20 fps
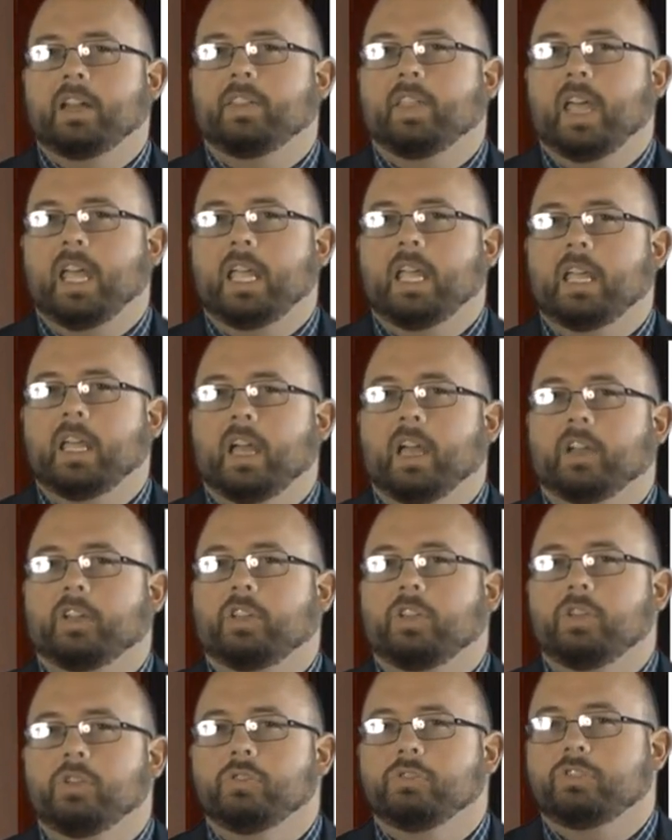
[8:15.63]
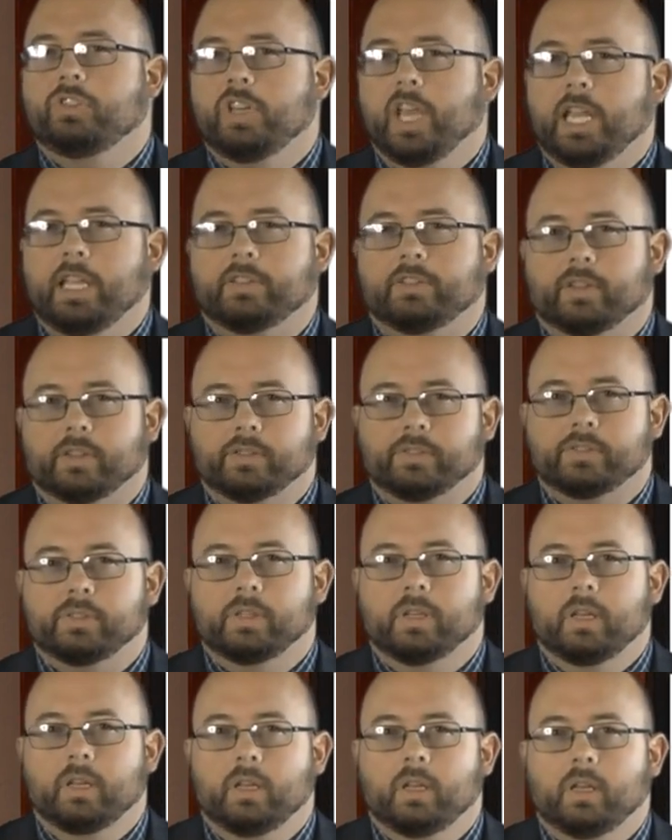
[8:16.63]
they accuse Jesus
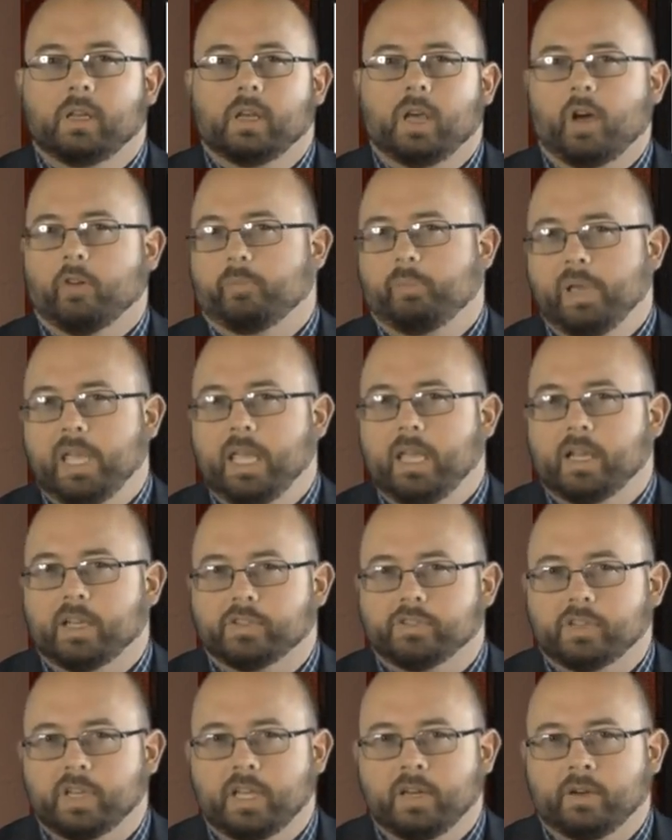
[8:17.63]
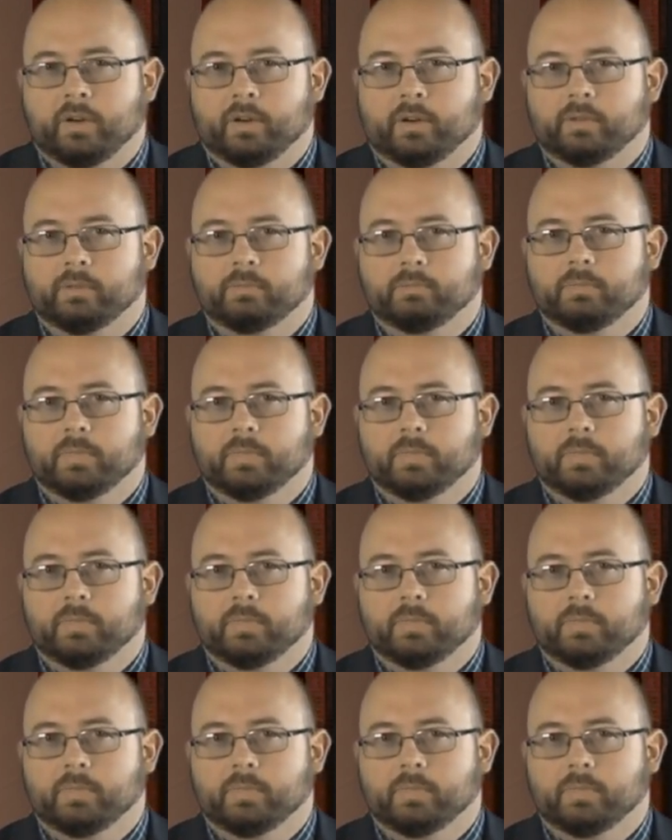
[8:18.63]
of being a sinner.